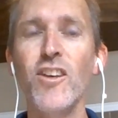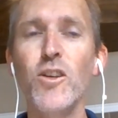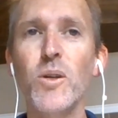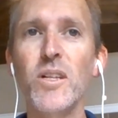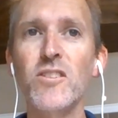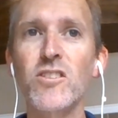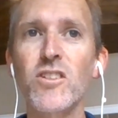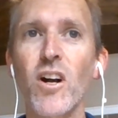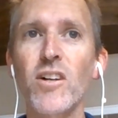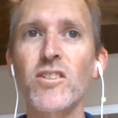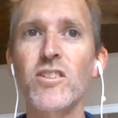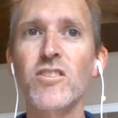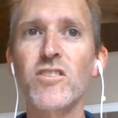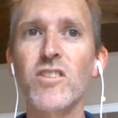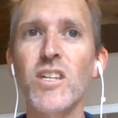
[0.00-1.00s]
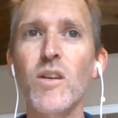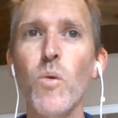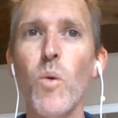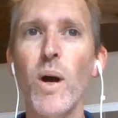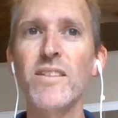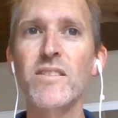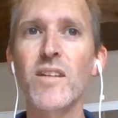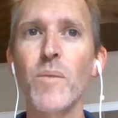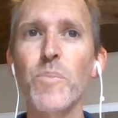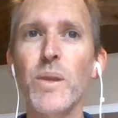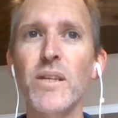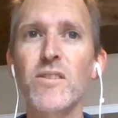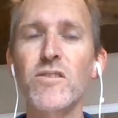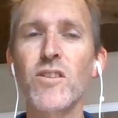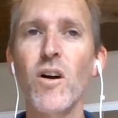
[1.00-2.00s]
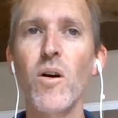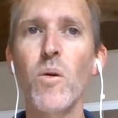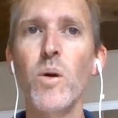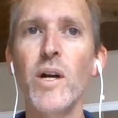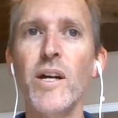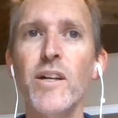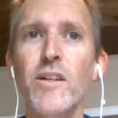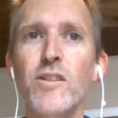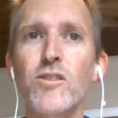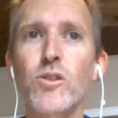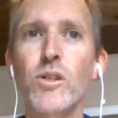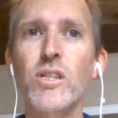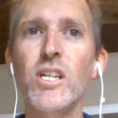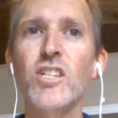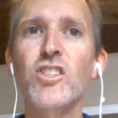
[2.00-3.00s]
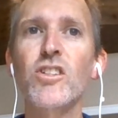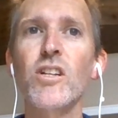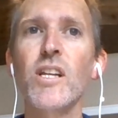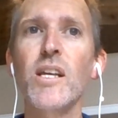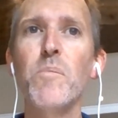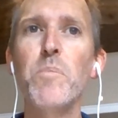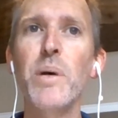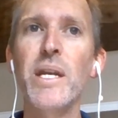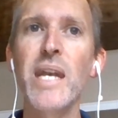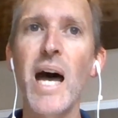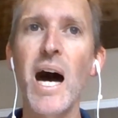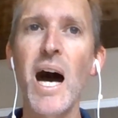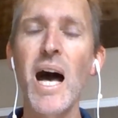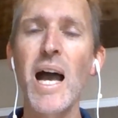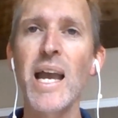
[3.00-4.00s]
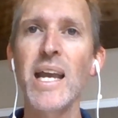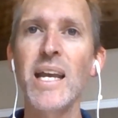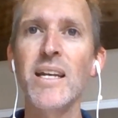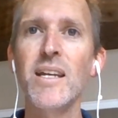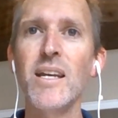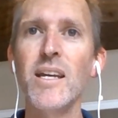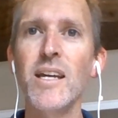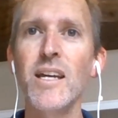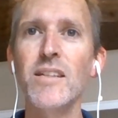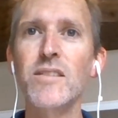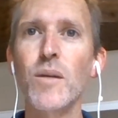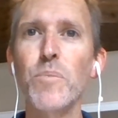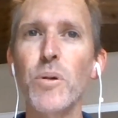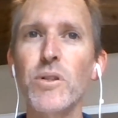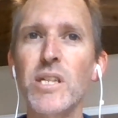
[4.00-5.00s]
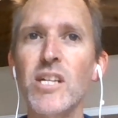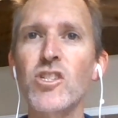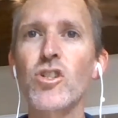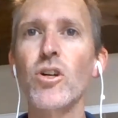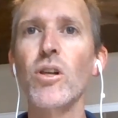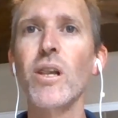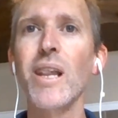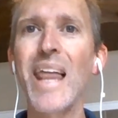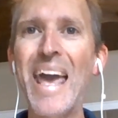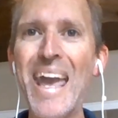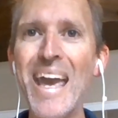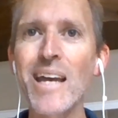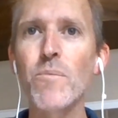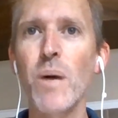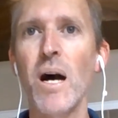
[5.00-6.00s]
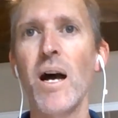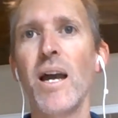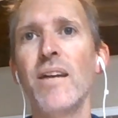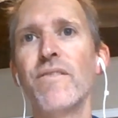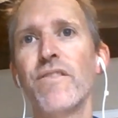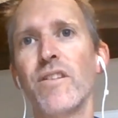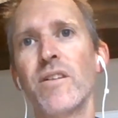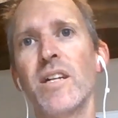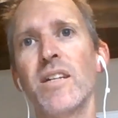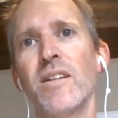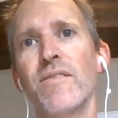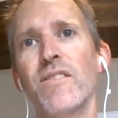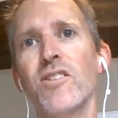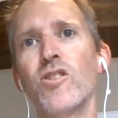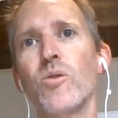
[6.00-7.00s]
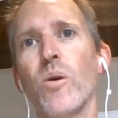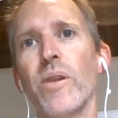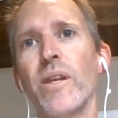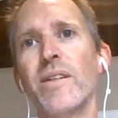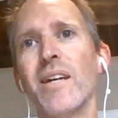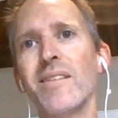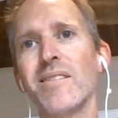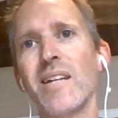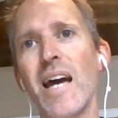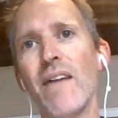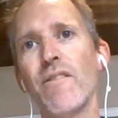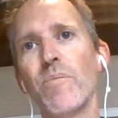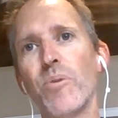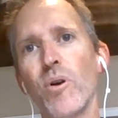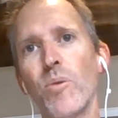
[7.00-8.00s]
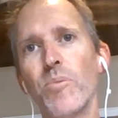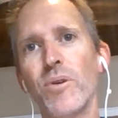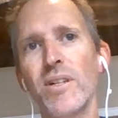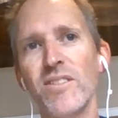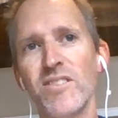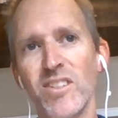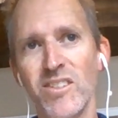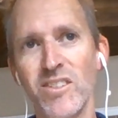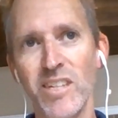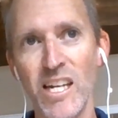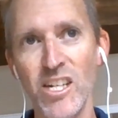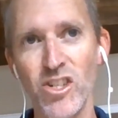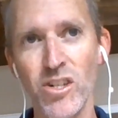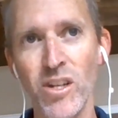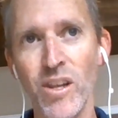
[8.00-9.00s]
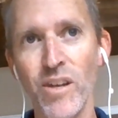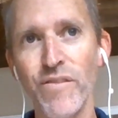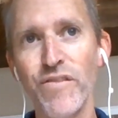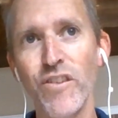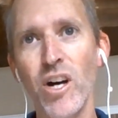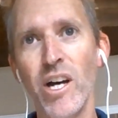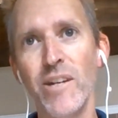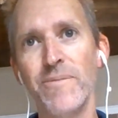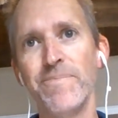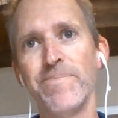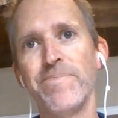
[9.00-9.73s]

you can start to see why something so traditionally benign is a potential landmine for an individual that doesn't have appropriate sensation to the foot.